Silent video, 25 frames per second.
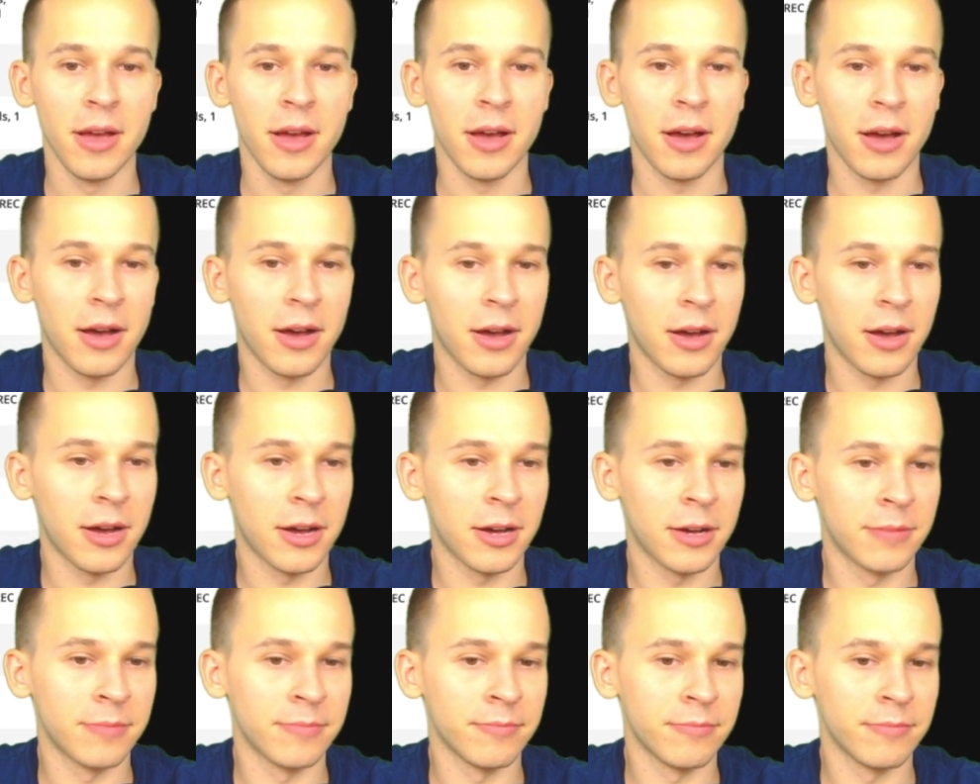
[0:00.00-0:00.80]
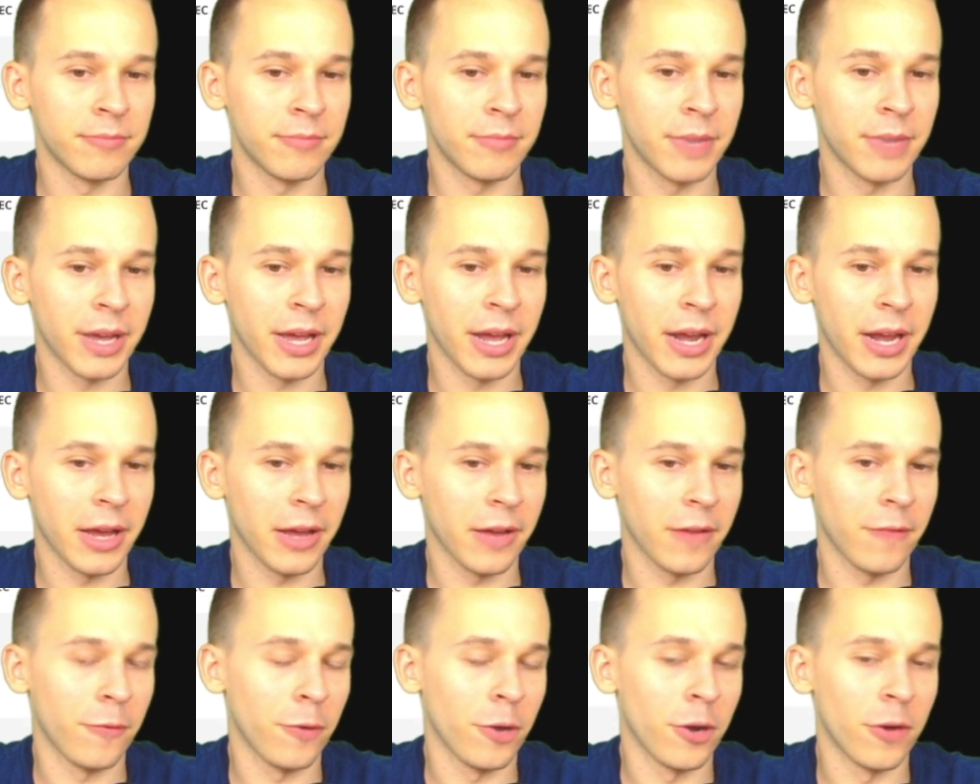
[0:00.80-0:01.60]
Again,
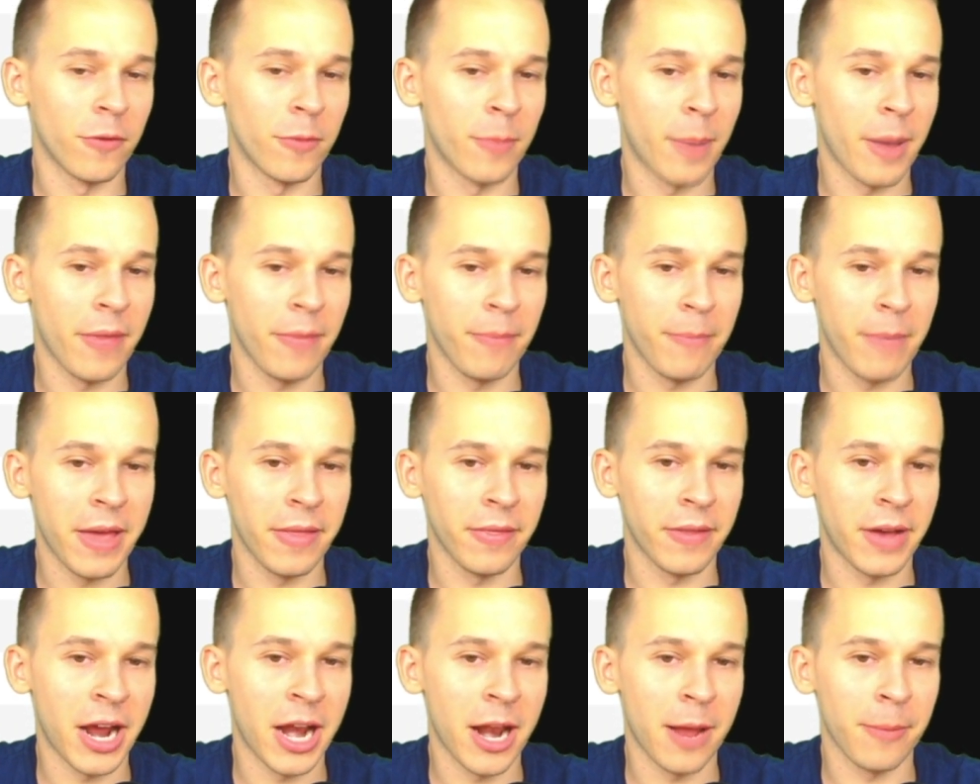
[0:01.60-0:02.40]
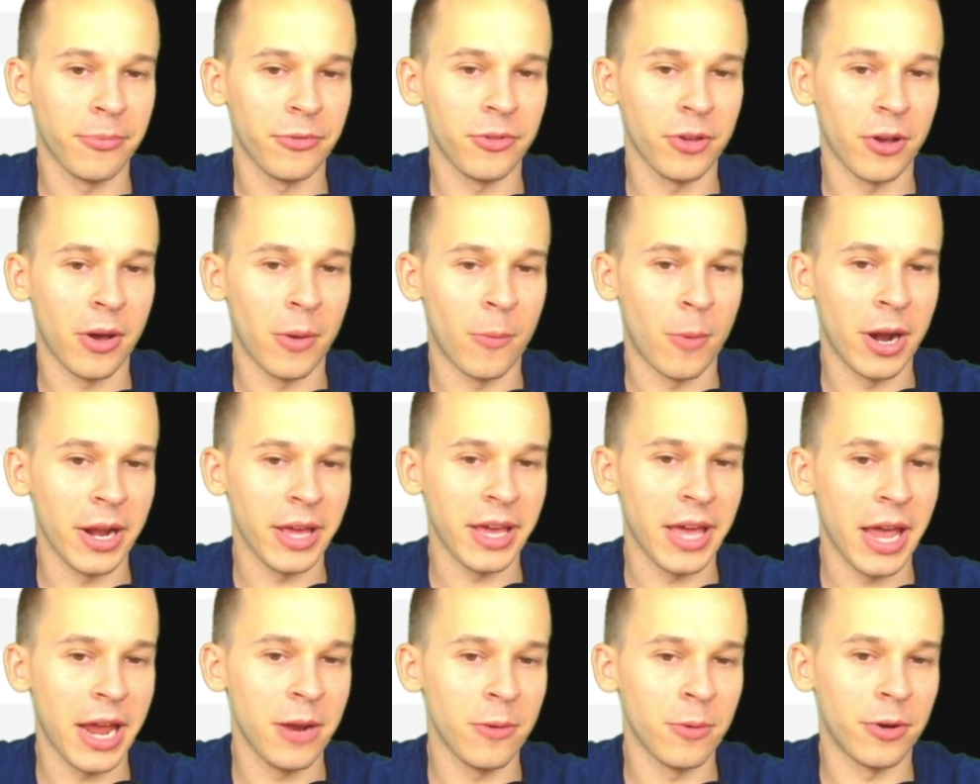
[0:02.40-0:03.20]
if we go over my main lineup, so I want
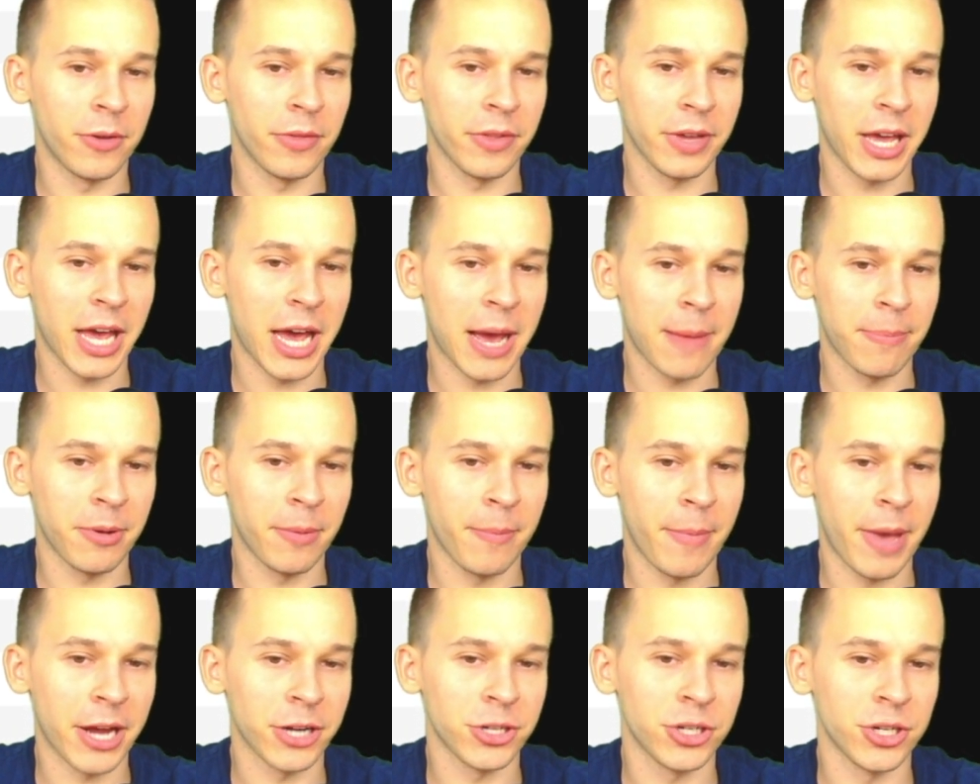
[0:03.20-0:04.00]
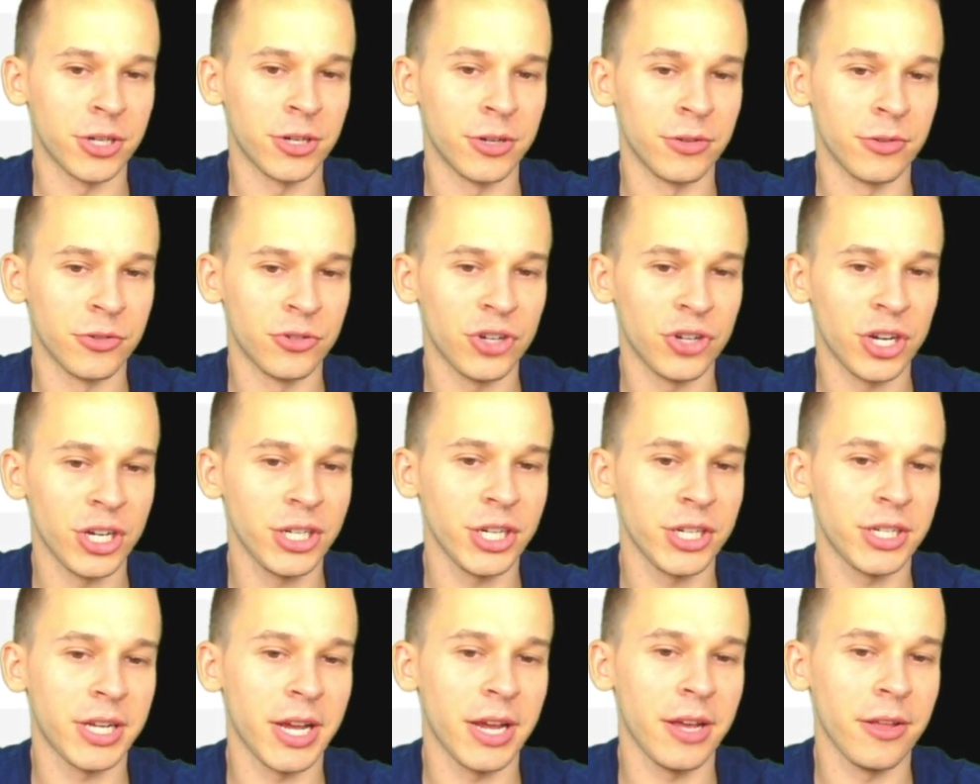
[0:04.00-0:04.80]
Gainwell and the captain, Mac Jones,
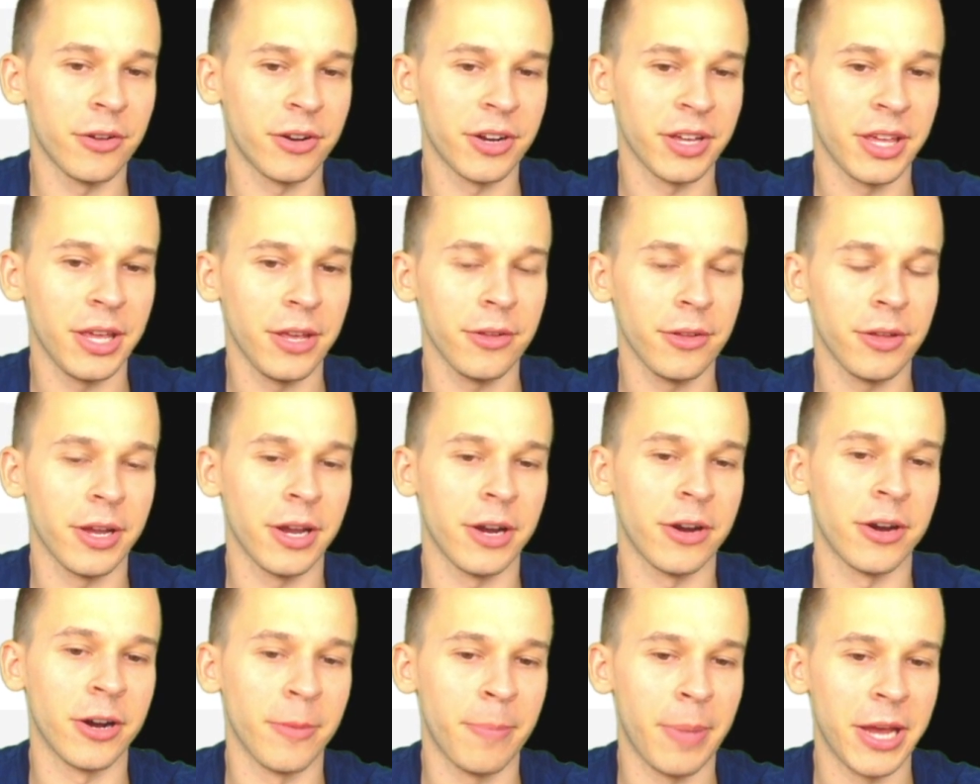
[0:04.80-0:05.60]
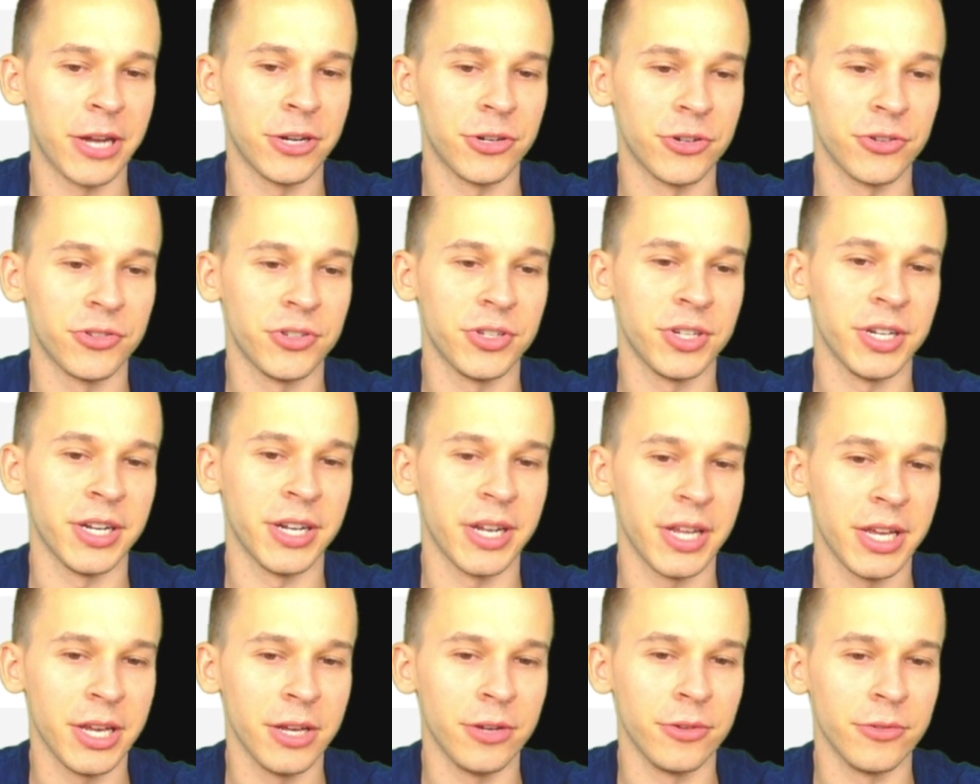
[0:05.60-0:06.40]
J.J. Taylor, N'Keal Harry, Patriots D,
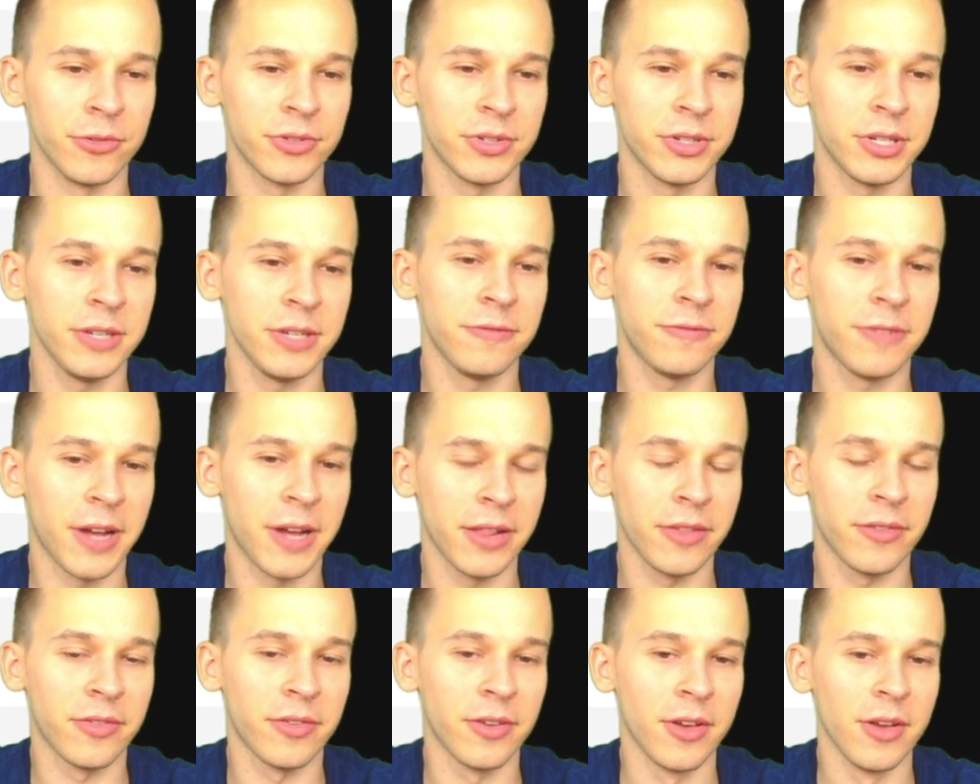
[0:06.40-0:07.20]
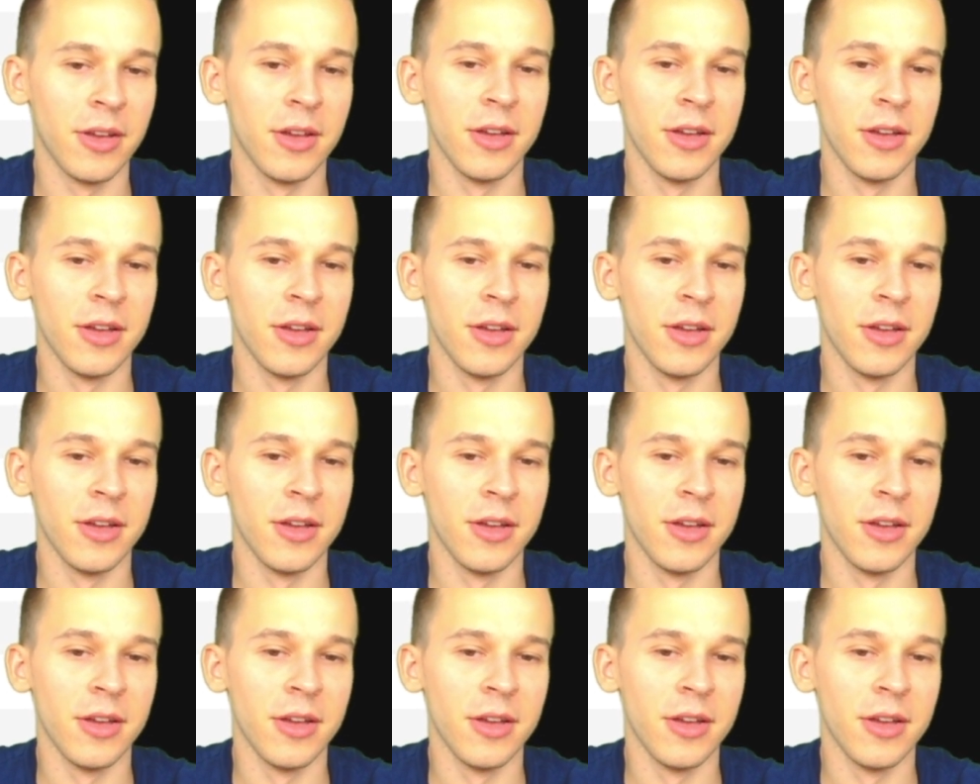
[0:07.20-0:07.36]
and Eagles defense.